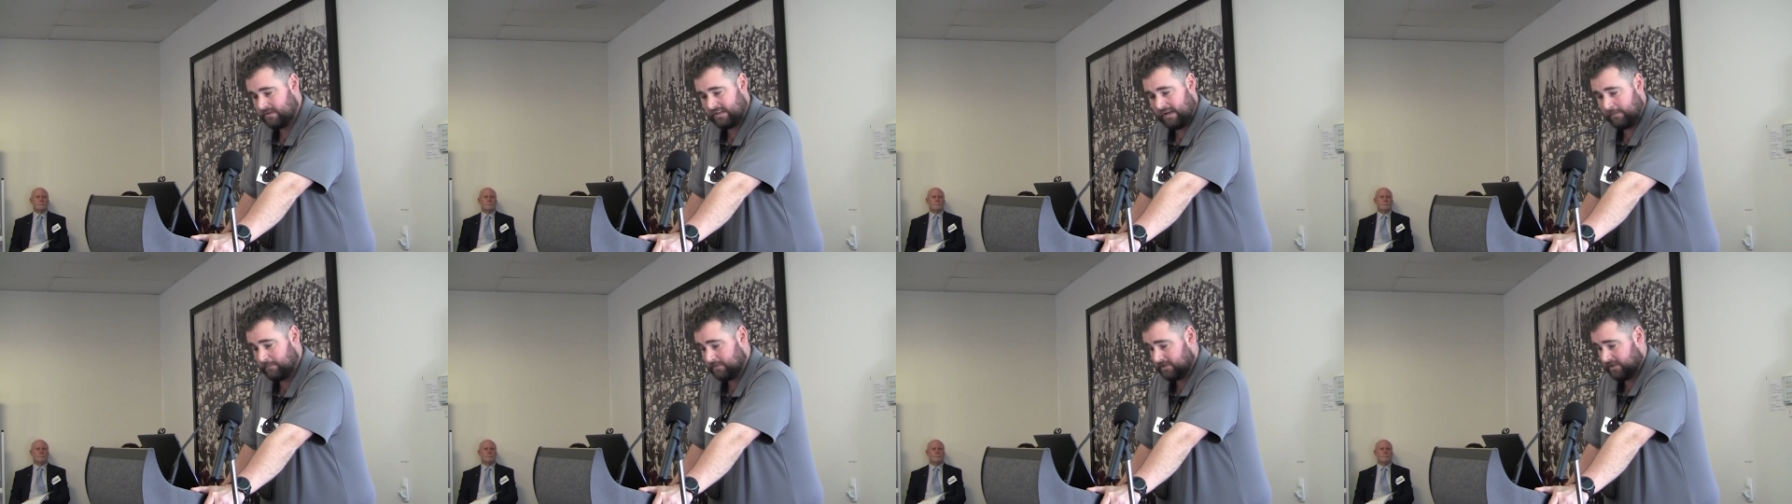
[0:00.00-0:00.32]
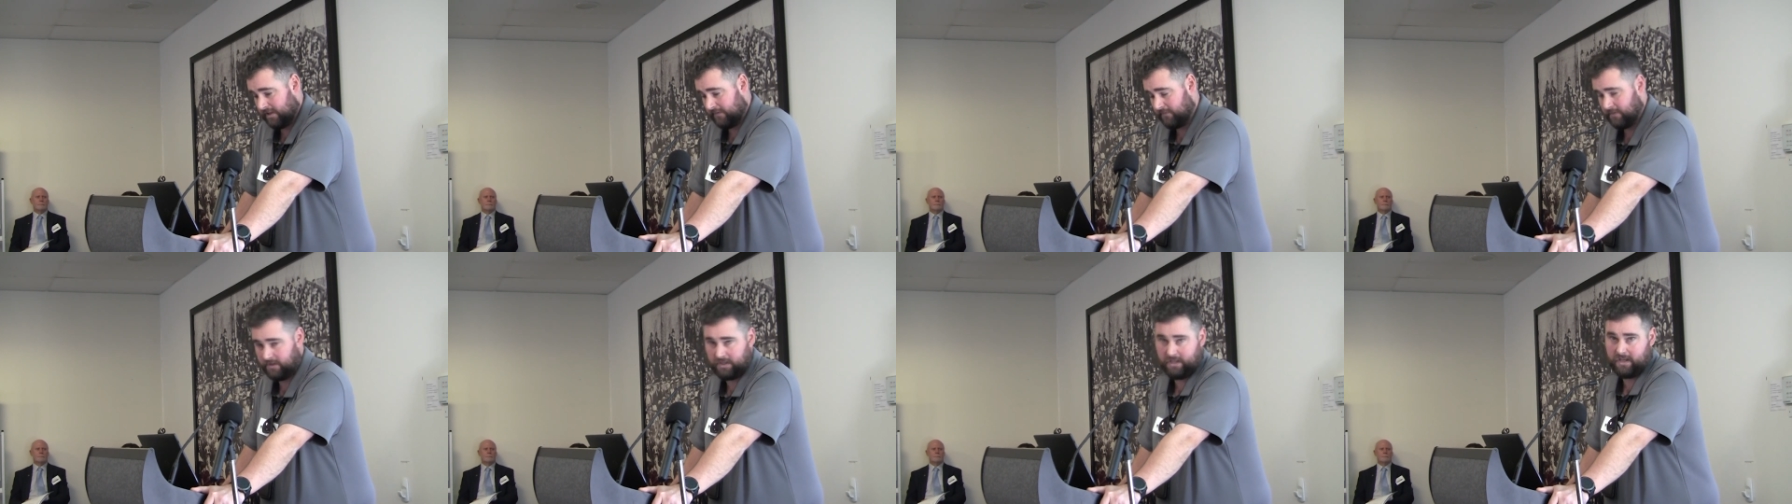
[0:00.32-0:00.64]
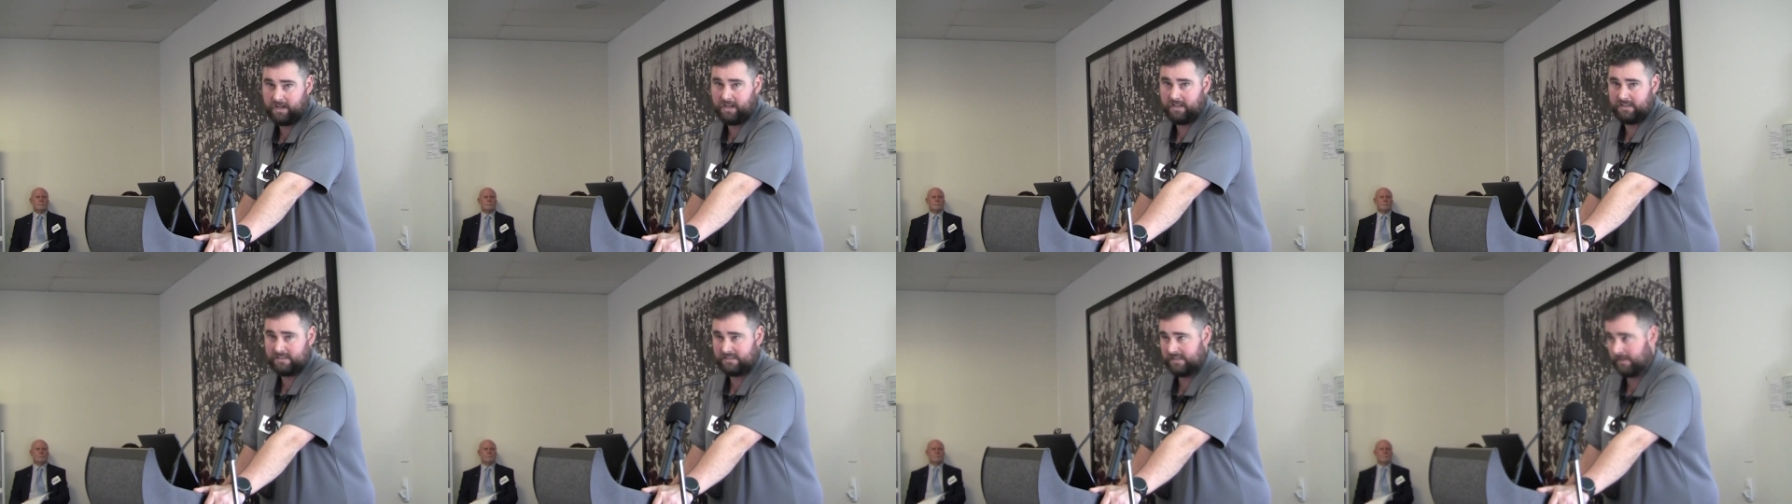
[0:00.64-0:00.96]
Some stuff you
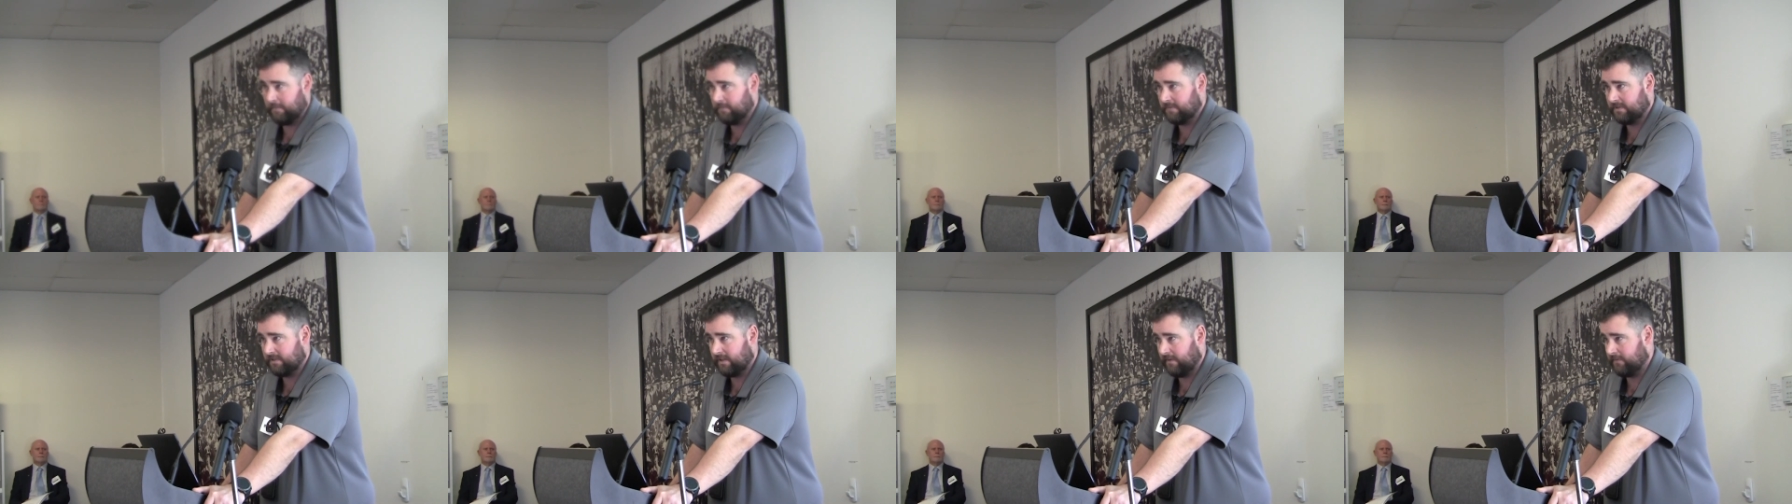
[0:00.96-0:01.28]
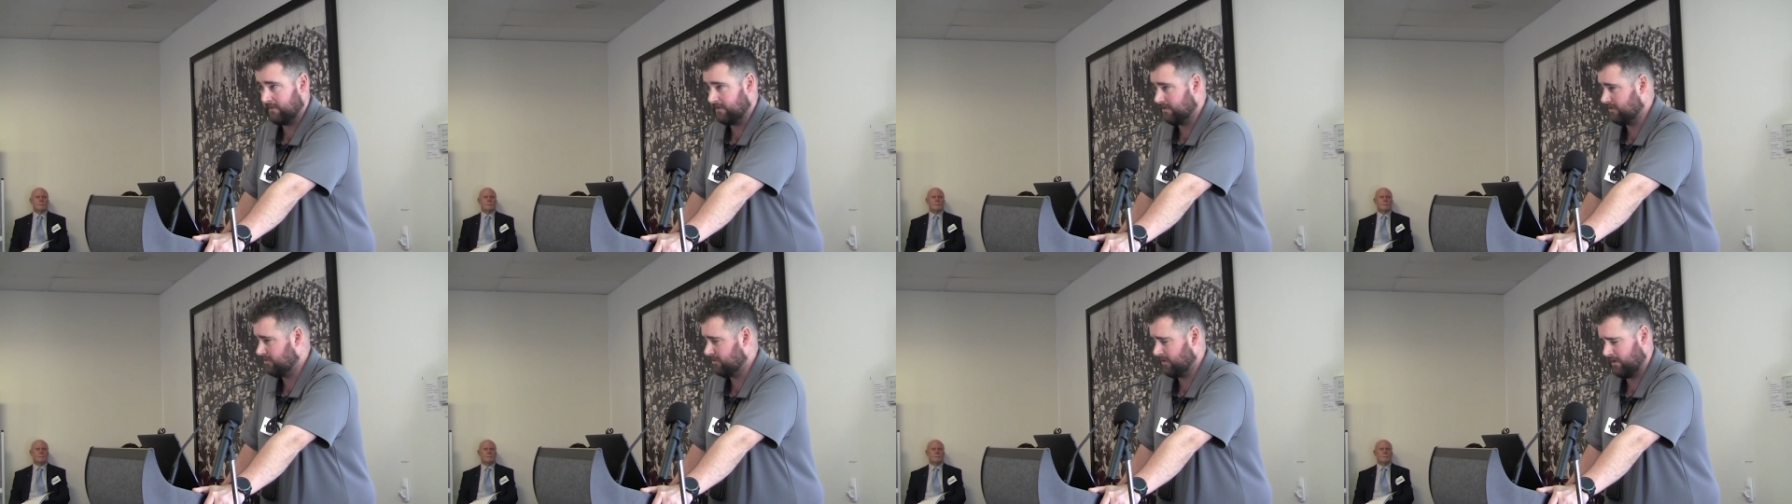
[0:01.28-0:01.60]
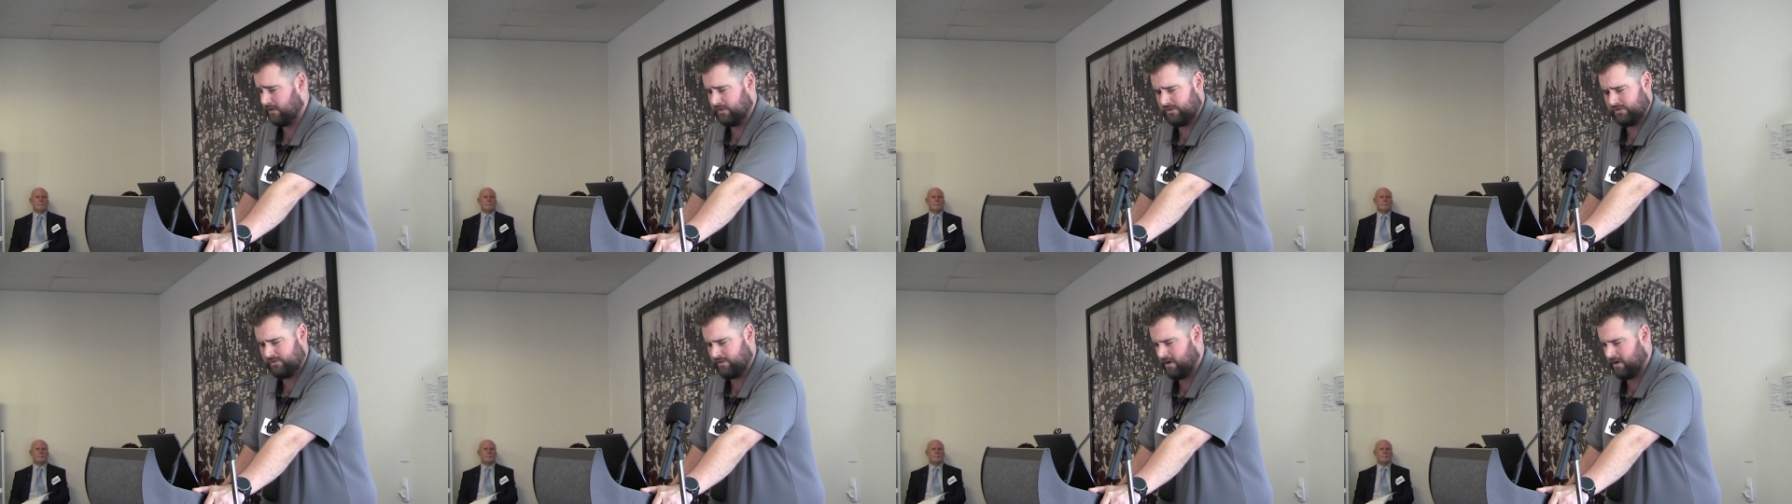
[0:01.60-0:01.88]
can't. Some stuff is so